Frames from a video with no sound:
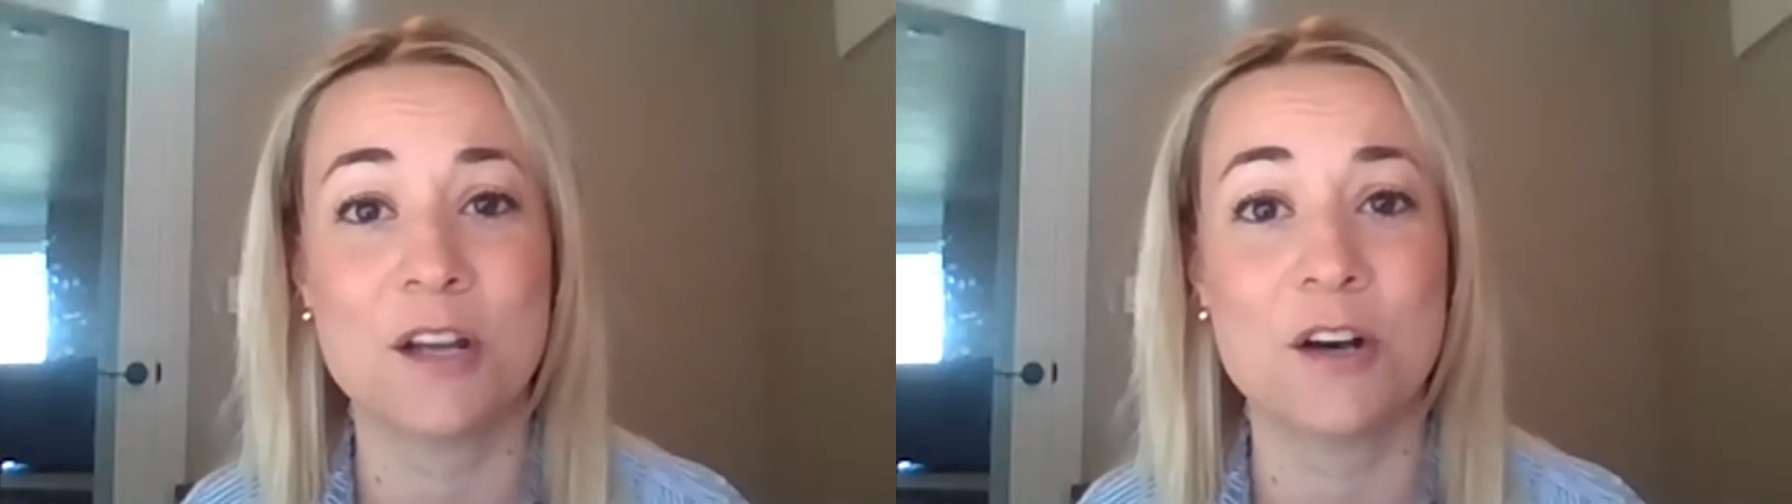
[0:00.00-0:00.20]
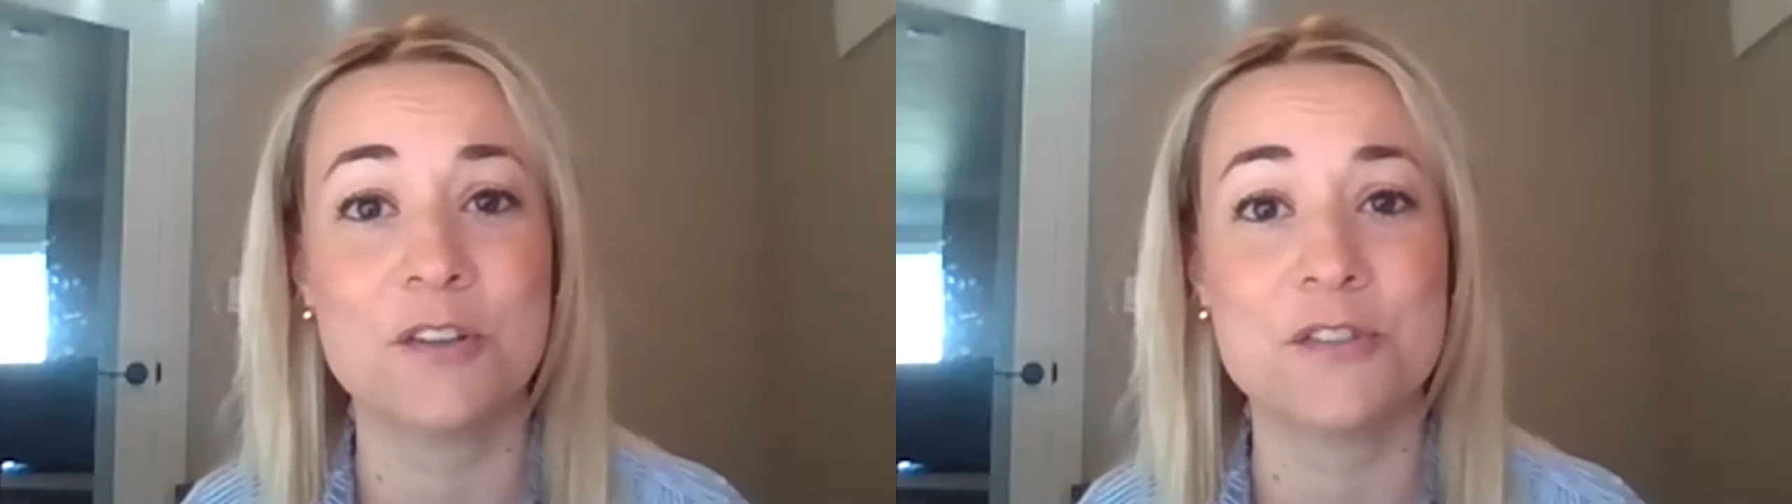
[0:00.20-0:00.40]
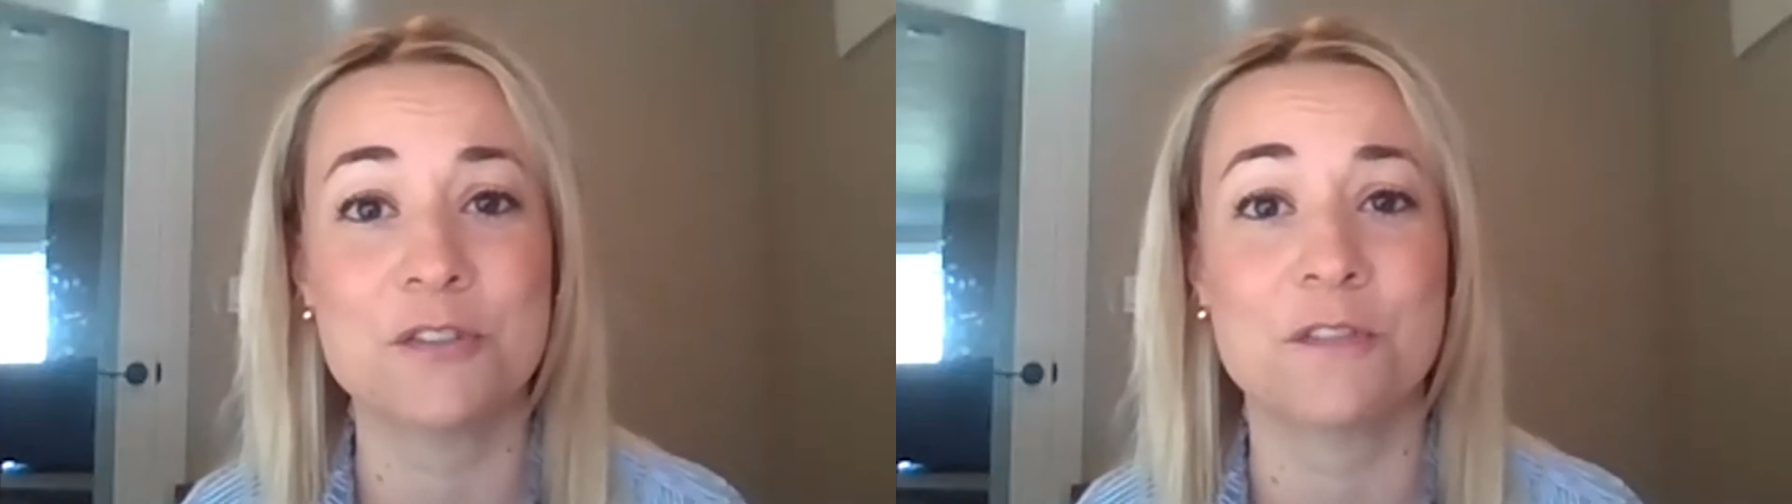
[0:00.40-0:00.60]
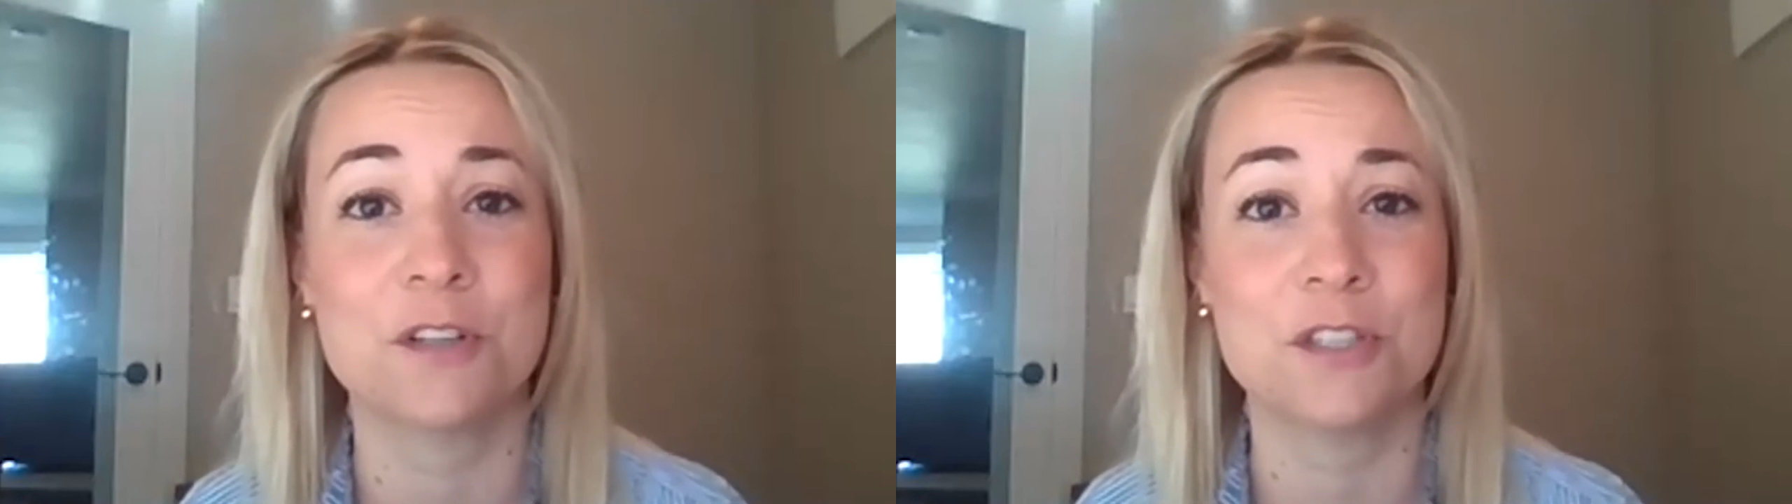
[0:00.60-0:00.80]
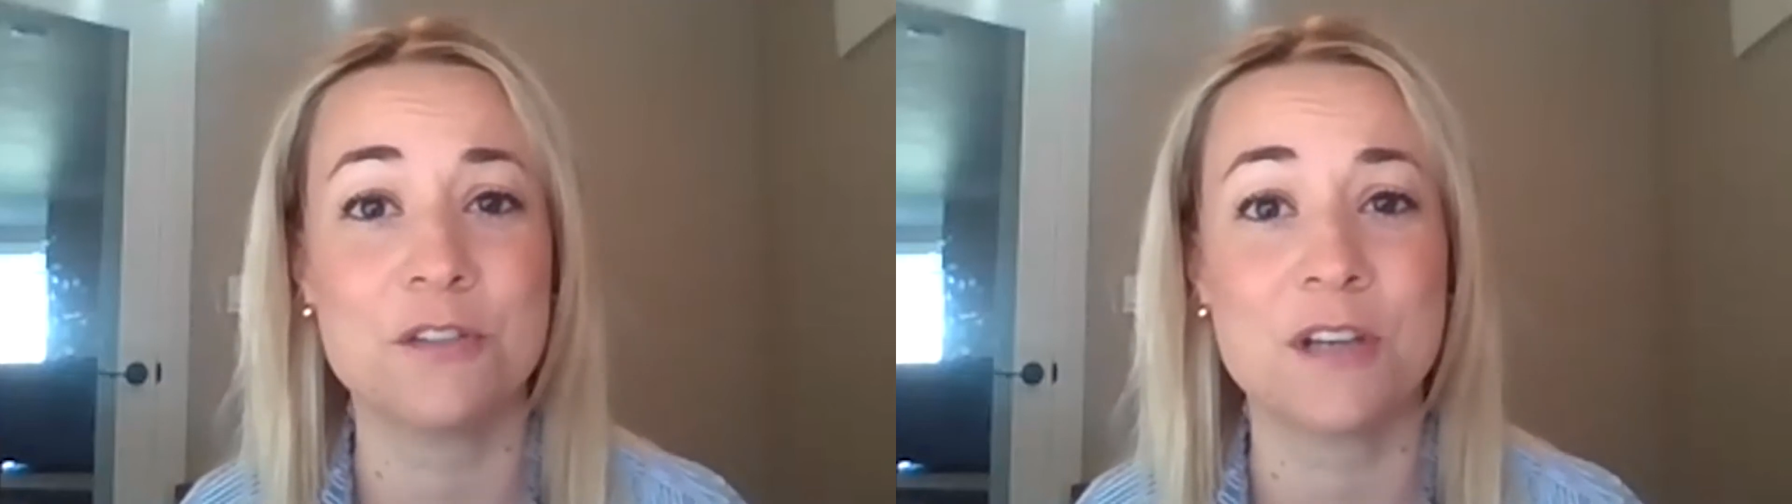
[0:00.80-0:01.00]
also for
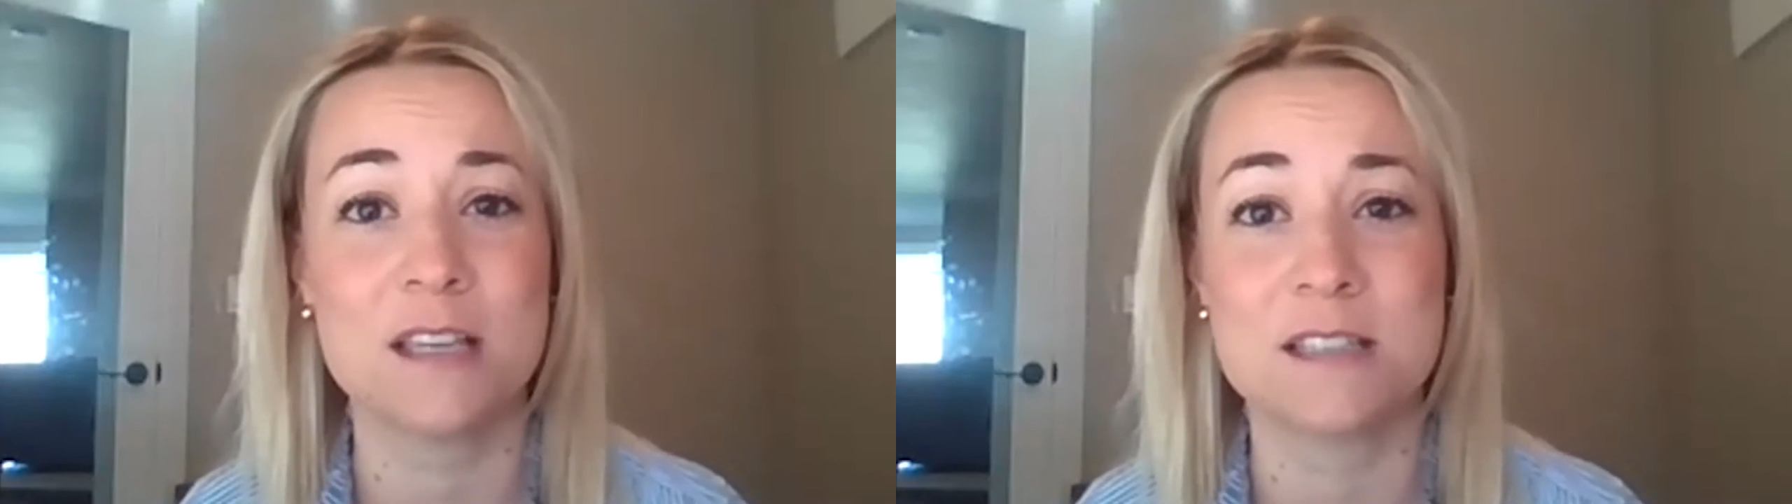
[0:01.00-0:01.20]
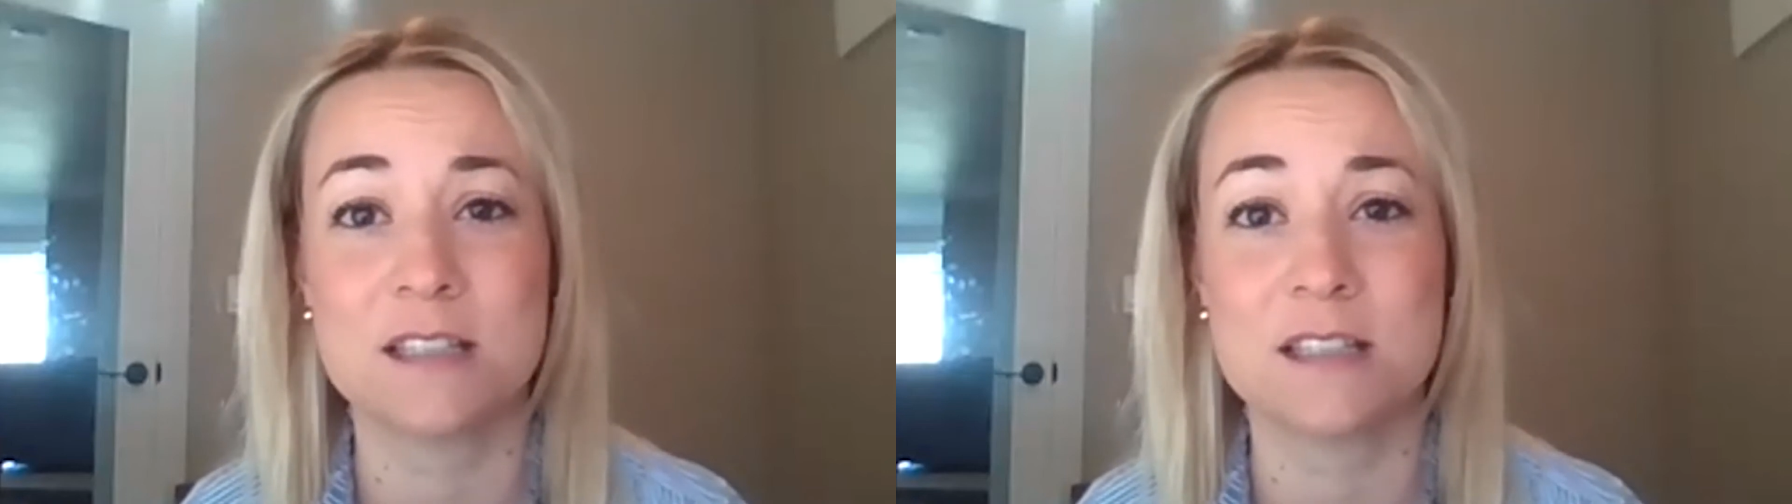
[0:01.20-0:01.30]
you guys